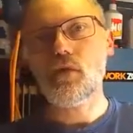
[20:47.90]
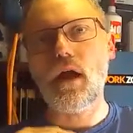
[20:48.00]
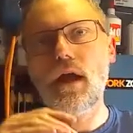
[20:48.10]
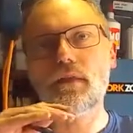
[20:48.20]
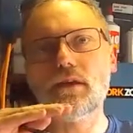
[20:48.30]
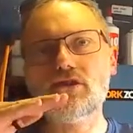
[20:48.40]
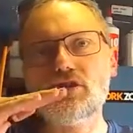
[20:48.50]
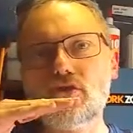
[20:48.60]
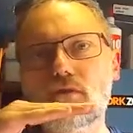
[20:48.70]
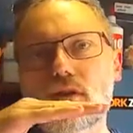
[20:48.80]
and they
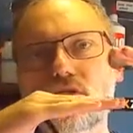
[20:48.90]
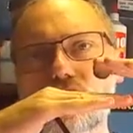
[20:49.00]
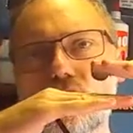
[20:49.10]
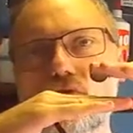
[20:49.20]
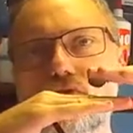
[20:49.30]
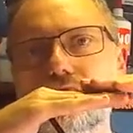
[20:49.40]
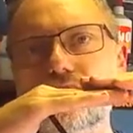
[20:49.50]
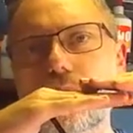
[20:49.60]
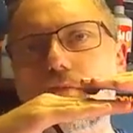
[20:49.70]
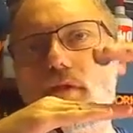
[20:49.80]
should
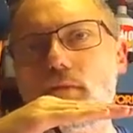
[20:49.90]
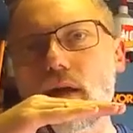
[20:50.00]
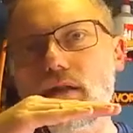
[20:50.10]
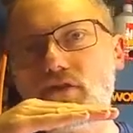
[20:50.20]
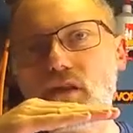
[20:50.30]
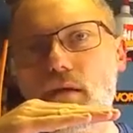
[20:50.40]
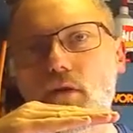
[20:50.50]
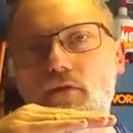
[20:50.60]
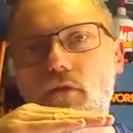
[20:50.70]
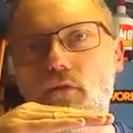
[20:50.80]
separate. The plate should come
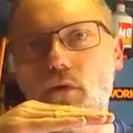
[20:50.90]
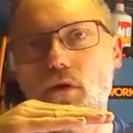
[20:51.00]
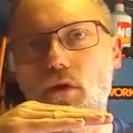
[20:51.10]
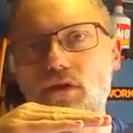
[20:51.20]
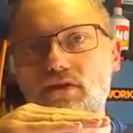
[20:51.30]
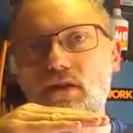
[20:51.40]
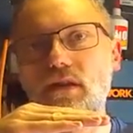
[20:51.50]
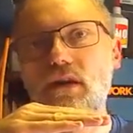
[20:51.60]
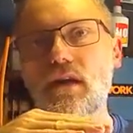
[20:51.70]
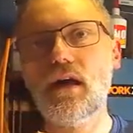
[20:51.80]
off on one hoist,
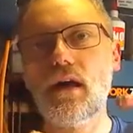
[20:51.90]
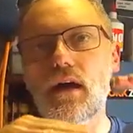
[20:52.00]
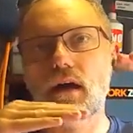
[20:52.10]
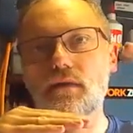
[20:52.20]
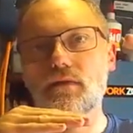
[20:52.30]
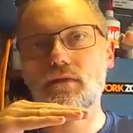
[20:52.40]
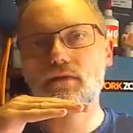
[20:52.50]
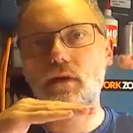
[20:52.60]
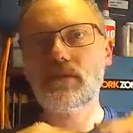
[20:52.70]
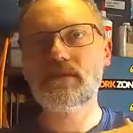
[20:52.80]
and
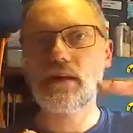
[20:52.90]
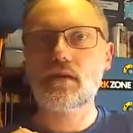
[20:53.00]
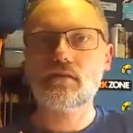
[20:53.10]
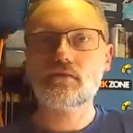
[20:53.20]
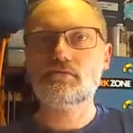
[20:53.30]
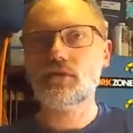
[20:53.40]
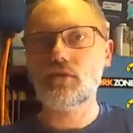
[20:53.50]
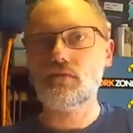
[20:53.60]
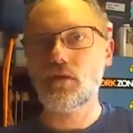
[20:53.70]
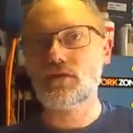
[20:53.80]
that'd be taken and
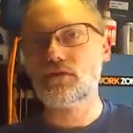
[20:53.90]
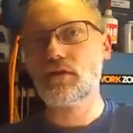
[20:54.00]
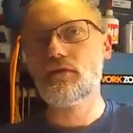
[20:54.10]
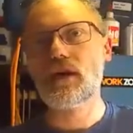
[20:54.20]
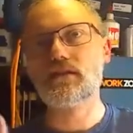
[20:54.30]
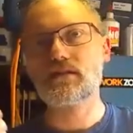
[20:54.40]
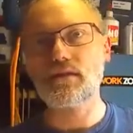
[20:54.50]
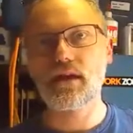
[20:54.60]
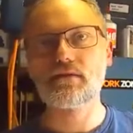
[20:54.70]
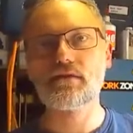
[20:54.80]
put onto a conveyor,
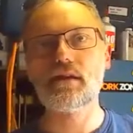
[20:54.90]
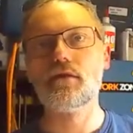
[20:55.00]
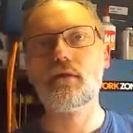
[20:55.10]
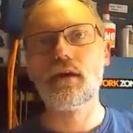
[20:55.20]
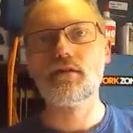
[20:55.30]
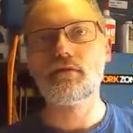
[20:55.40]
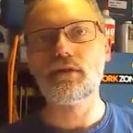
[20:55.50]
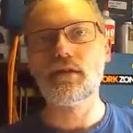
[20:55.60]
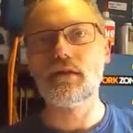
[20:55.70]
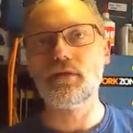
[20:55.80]
sent down to the other end
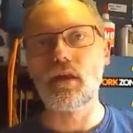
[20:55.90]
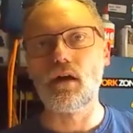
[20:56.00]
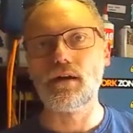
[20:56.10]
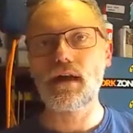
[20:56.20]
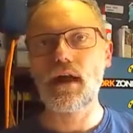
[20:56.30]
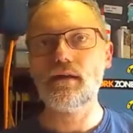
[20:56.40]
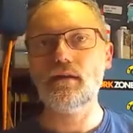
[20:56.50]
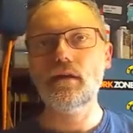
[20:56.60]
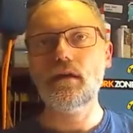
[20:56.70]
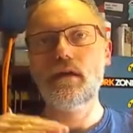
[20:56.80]
of the line again,
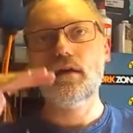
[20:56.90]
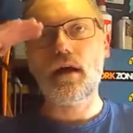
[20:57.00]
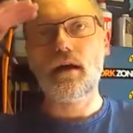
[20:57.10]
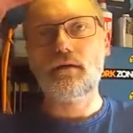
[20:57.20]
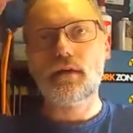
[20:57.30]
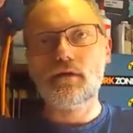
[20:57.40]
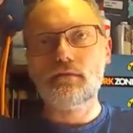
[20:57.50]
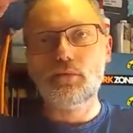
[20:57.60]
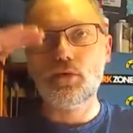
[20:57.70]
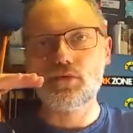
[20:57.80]
and then the
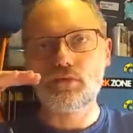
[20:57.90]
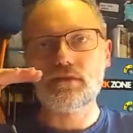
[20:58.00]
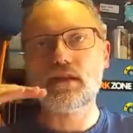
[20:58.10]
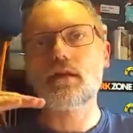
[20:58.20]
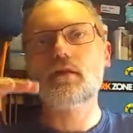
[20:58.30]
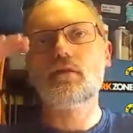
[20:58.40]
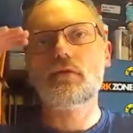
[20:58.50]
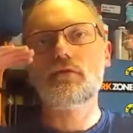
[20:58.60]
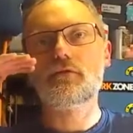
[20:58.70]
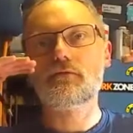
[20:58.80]
board would be taken
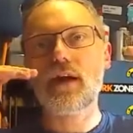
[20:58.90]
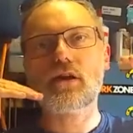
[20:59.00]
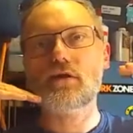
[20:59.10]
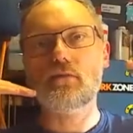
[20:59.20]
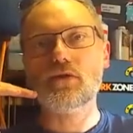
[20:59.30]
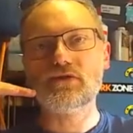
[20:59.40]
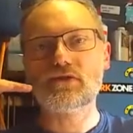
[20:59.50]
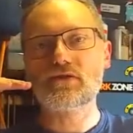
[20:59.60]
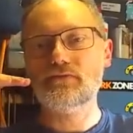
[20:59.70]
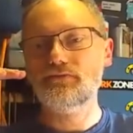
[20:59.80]
off vacuum
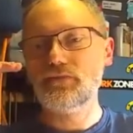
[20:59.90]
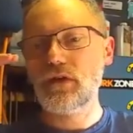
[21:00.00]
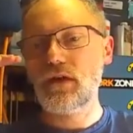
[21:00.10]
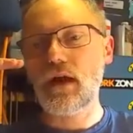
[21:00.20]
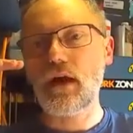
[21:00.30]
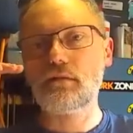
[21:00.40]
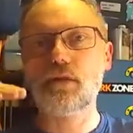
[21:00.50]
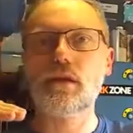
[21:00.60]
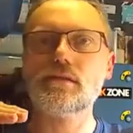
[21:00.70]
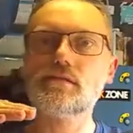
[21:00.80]
hoists and
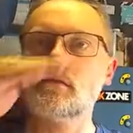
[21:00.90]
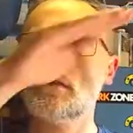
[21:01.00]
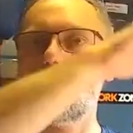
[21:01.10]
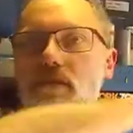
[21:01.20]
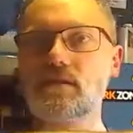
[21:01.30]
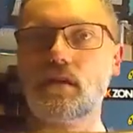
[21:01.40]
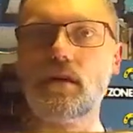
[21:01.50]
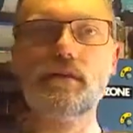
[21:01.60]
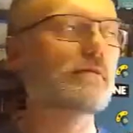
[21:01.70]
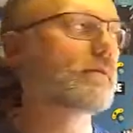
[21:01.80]
placed on the other side